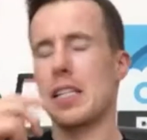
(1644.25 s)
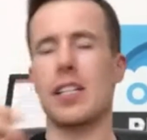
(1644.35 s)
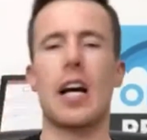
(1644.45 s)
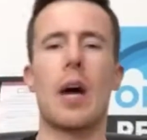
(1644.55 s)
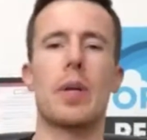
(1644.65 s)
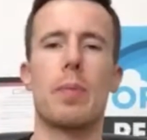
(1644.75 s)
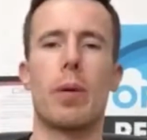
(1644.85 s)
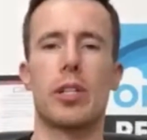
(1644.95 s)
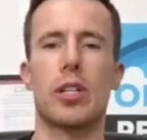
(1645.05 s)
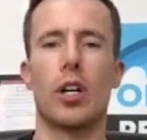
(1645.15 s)
It's the time when you
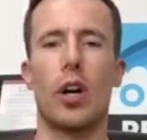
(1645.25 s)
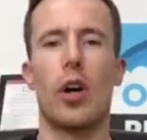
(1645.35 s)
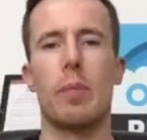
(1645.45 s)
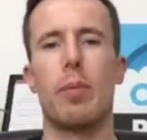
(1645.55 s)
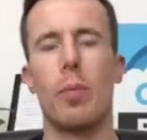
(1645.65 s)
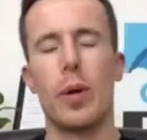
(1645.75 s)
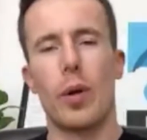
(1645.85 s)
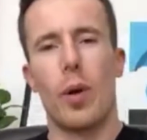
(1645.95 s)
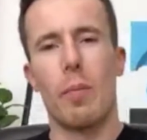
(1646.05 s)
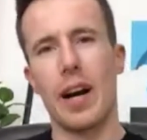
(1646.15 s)
probably start going to the pub with
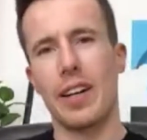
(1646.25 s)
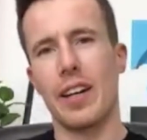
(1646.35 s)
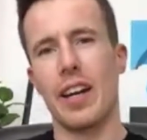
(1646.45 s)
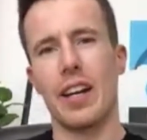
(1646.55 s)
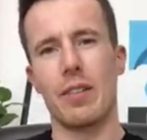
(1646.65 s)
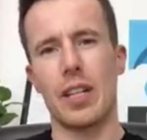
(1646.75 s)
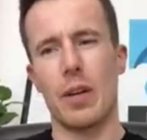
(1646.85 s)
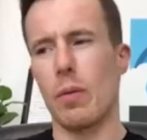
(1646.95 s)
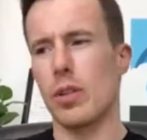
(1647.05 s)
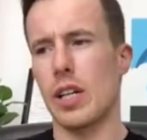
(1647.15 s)
your old man, and that, you
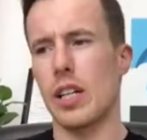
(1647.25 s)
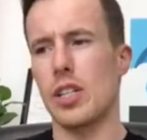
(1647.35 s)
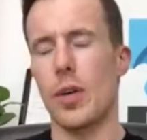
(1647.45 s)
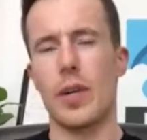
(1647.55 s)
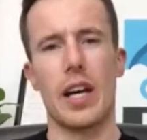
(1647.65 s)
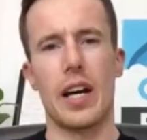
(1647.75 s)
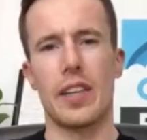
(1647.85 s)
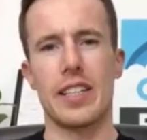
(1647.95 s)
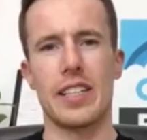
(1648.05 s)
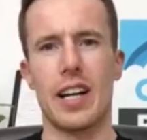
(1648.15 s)
know, we were just kind of doing that, and
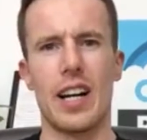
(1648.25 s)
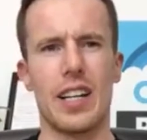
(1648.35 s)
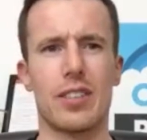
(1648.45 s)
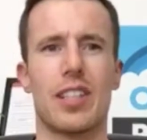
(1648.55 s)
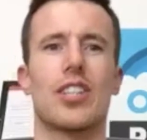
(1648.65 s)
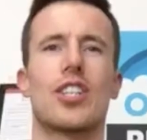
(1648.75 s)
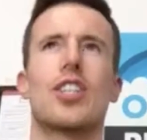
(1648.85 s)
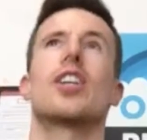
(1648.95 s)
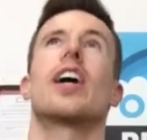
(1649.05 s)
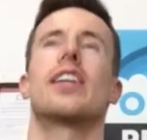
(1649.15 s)
then he died. I was like,
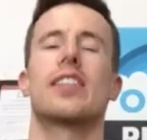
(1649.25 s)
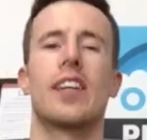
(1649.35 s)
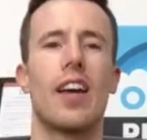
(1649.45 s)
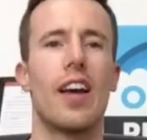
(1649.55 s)
shit.